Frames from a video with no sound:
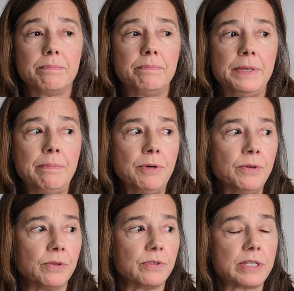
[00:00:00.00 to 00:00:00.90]

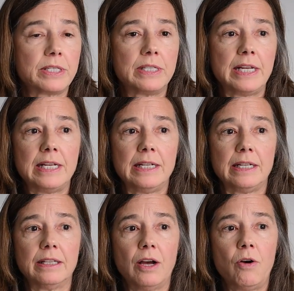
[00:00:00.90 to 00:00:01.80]
People
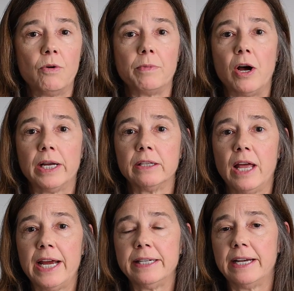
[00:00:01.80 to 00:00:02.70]
see the home
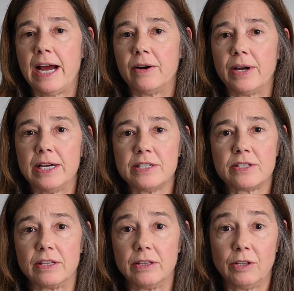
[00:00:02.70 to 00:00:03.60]
online now
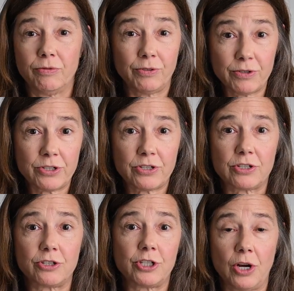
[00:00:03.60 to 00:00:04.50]
as the
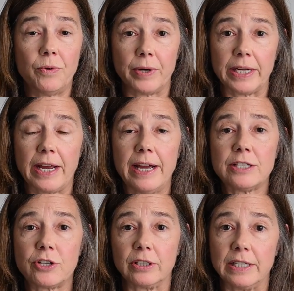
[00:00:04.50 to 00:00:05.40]
first showing.
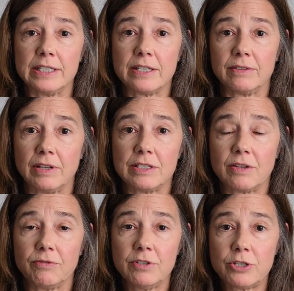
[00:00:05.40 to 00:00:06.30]
Actually, it's
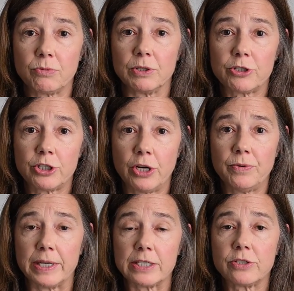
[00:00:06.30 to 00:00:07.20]
a virtual
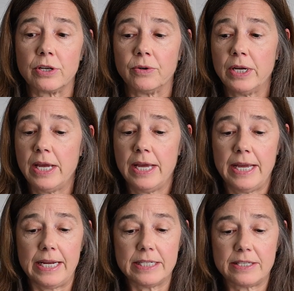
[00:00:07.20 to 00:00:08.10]
showing, so
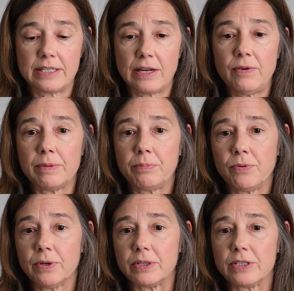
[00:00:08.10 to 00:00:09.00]
it's so
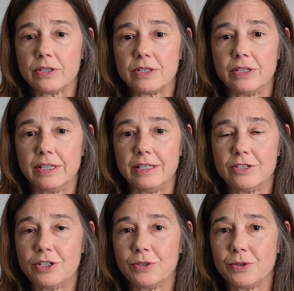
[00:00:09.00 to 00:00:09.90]
important
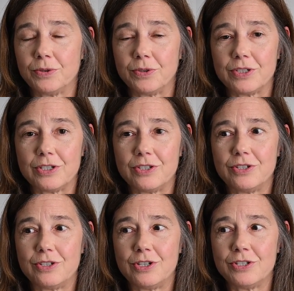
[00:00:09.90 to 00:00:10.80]
to
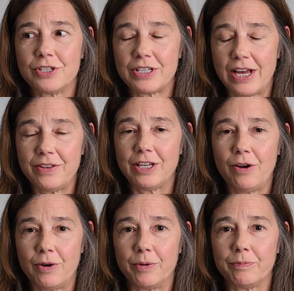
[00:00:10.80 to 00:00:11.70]
sell the
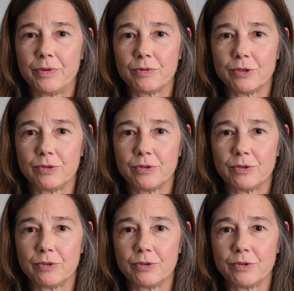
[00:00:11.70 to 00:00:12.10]
home through